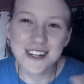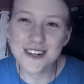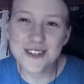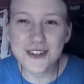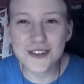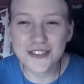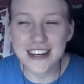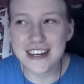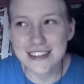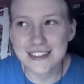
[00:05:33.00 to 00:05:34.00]
You're
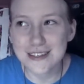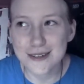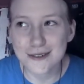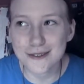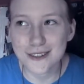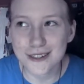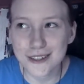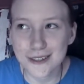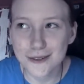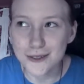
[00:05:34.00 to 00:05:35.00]
two-faced. You
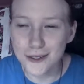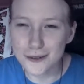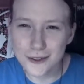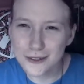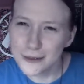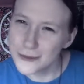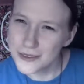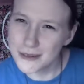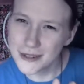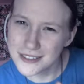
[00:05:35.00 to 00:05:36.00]
you you agree with
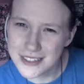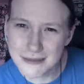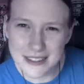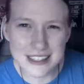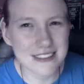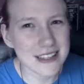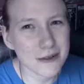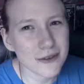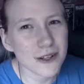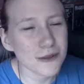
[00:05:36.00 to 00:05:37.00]
them on some things.
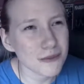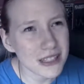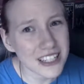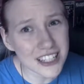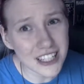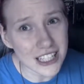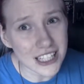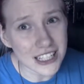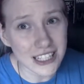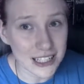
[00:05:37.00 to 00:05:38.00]
Like, what do you
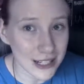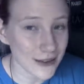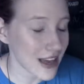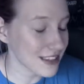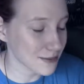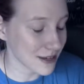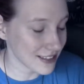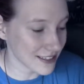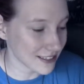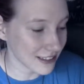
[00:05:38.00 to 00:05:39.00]
mean? You know, that's
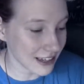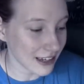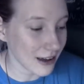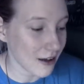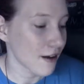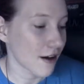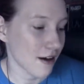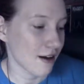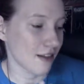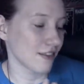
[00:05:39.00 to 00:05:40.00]
basically
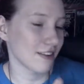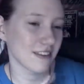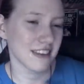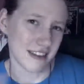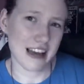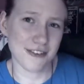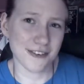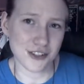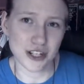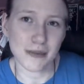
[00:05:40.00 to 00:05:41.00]
the, the life of
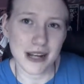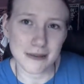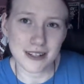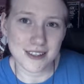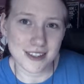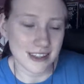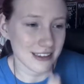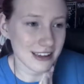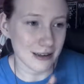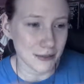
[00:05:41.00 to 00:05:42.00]
a Gemini,
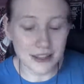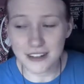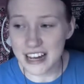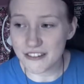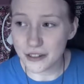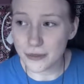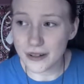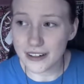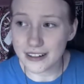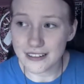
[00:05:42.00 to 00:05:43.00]
basically, they appeal to
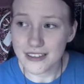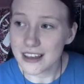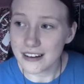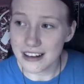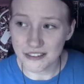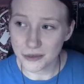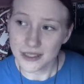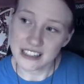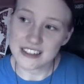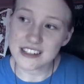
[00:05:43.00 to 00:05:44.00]
everyone and then
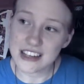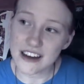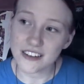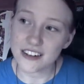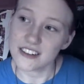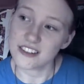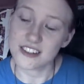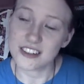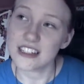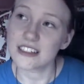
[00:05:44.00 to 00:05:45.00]
everyone gets together and is
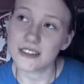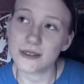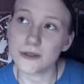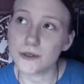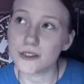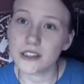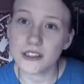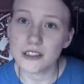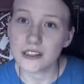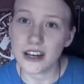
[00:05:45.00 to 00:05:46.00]
just like, dude,
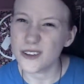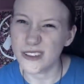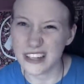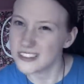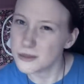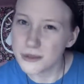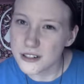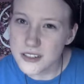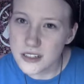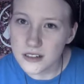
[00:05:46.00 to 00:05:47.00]
I don't like this
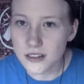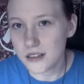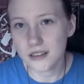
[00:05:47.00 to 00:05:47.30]
person.